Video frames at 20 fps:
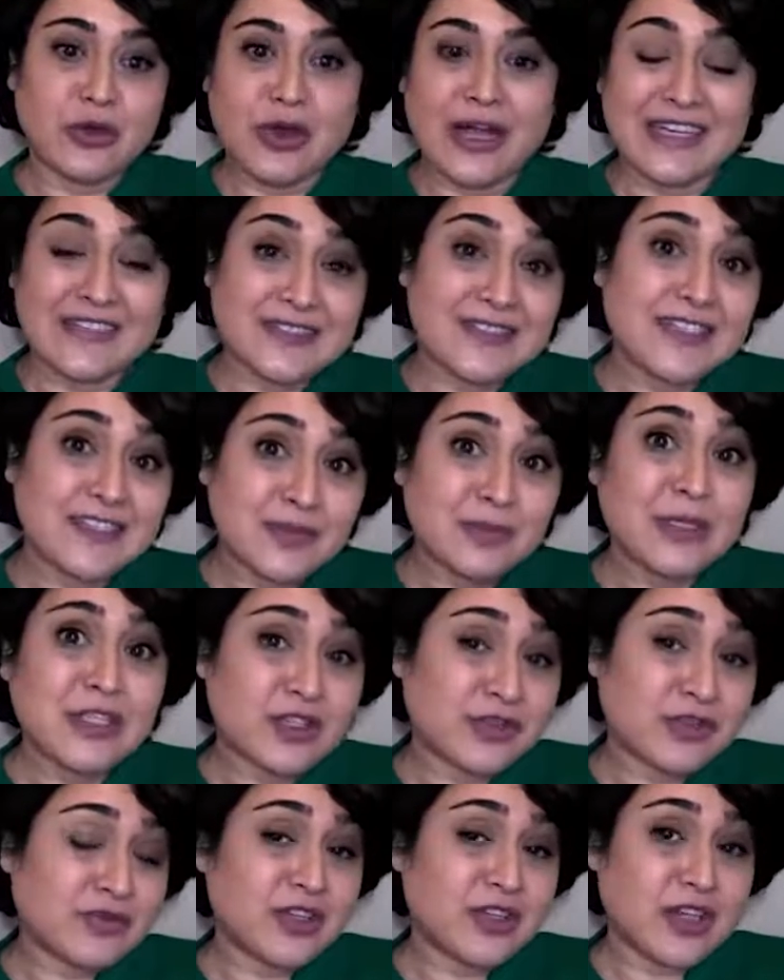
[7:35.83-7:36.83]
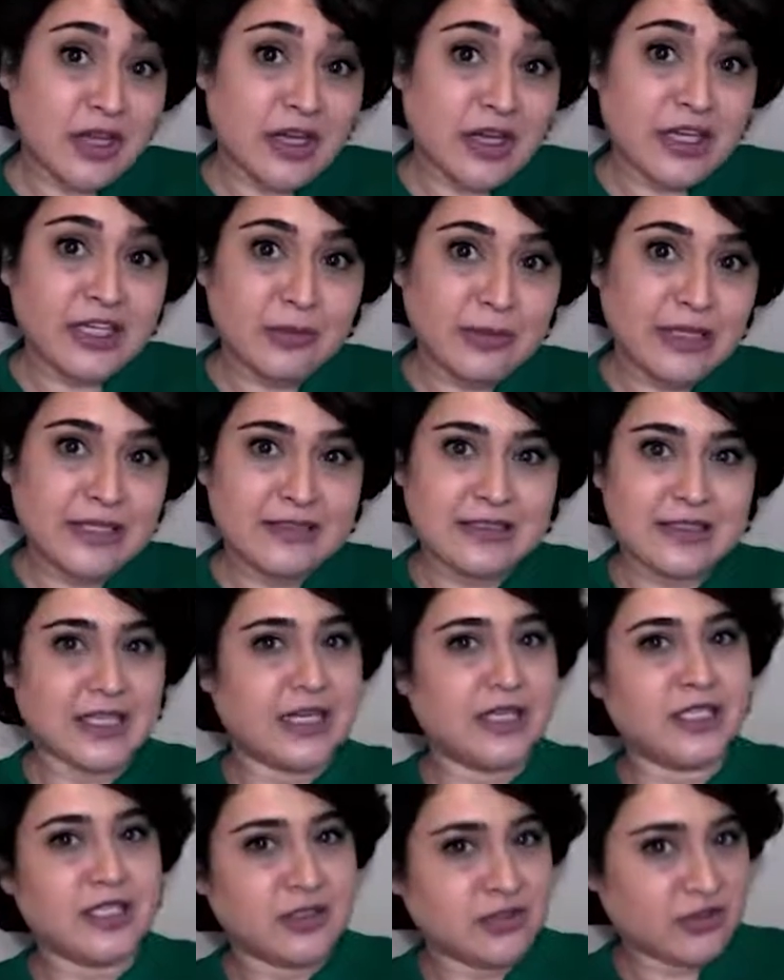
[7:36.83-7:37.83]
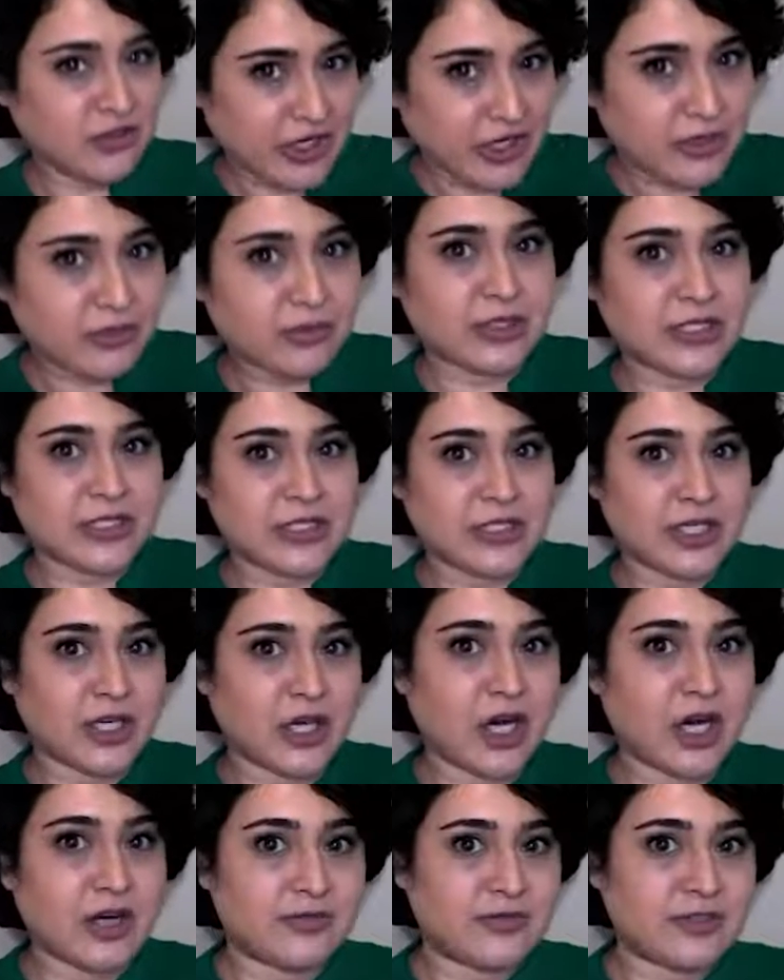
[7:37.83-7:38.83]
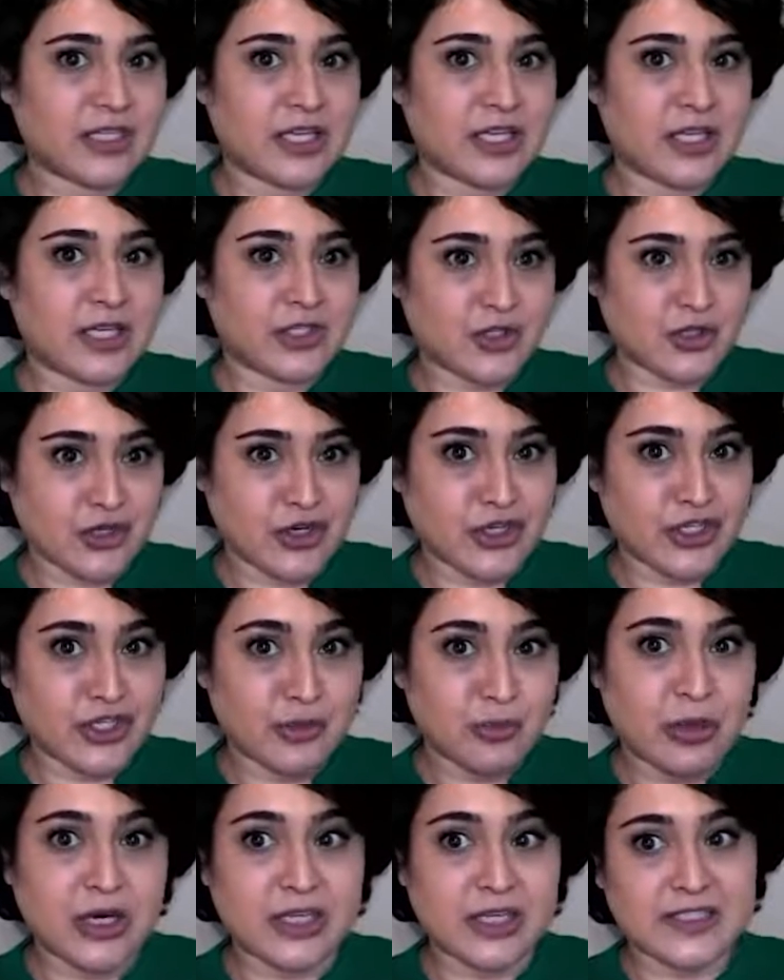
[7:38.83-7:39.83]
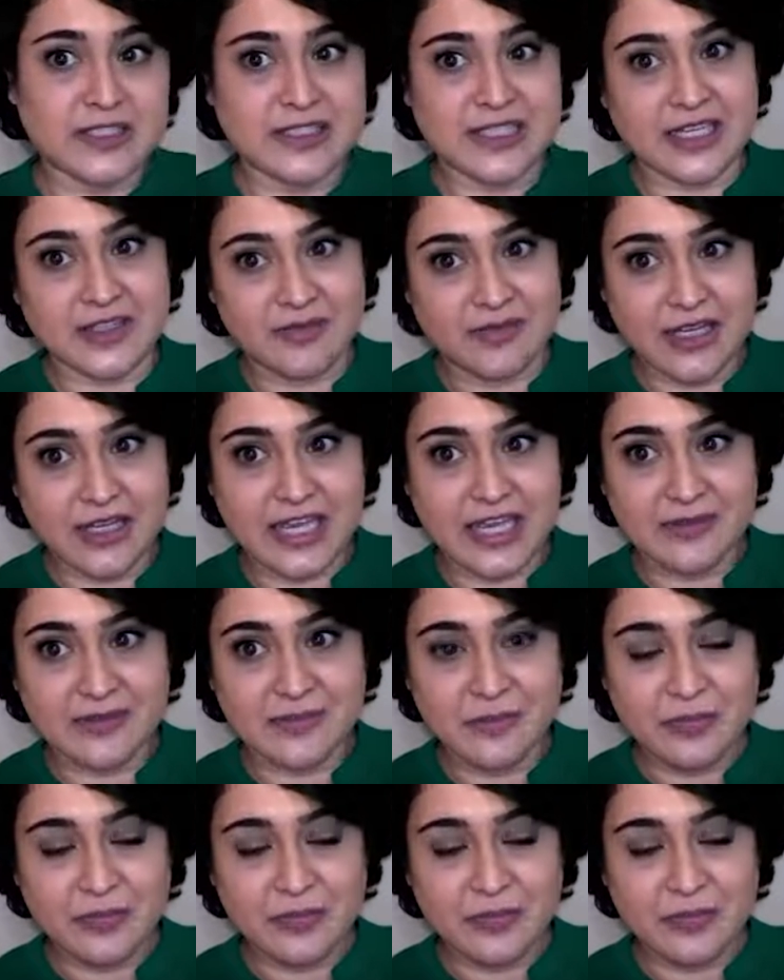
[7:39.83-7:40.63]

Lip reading: assessment of reliability and integrity of the electronic parts that we get.